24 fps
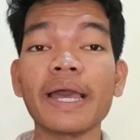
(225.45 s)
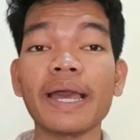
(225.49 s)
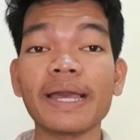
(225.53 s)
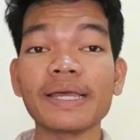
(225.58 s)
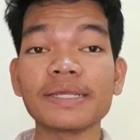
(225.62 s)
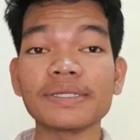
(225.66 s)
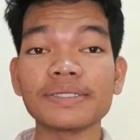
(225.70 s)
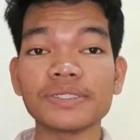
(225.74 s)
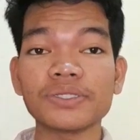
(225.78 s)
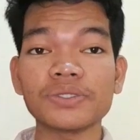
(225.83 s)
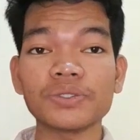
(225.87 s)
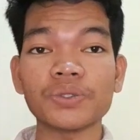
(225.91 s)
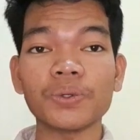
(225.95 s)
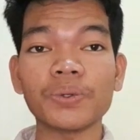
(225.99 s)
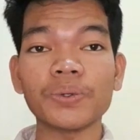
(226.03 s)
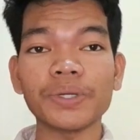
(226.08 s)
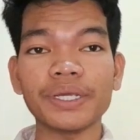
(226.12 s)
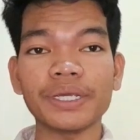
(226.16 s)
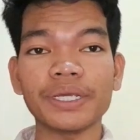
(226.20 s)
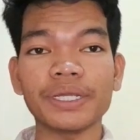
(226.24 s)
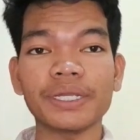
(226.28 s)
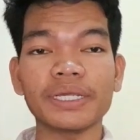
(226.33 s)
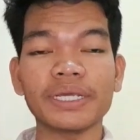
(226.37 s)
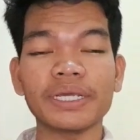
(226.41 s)
and store
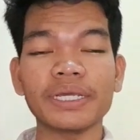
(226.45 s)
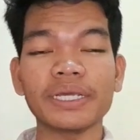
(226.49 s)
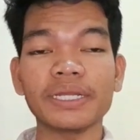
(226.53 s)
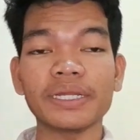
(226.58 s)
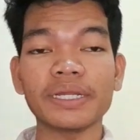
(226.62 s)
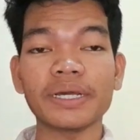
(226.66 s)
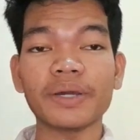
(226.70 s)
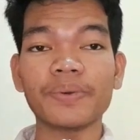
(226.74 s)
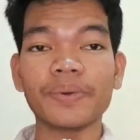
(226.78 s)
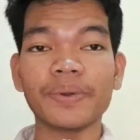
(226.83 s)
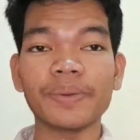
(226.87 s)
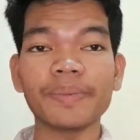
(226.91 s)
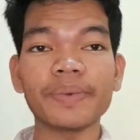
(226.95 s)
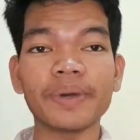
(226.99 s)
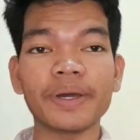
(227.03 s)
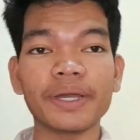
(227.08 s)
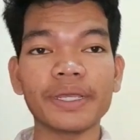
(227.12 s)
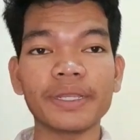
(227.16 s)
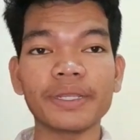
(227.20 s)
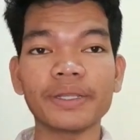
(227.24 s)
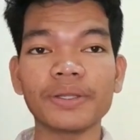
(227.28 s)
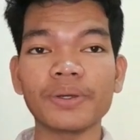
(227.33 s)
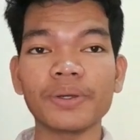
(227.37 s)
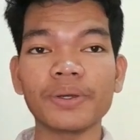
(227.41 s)
it in our
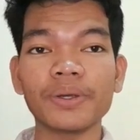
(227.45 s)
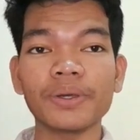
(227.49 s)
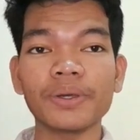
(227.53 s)
mind.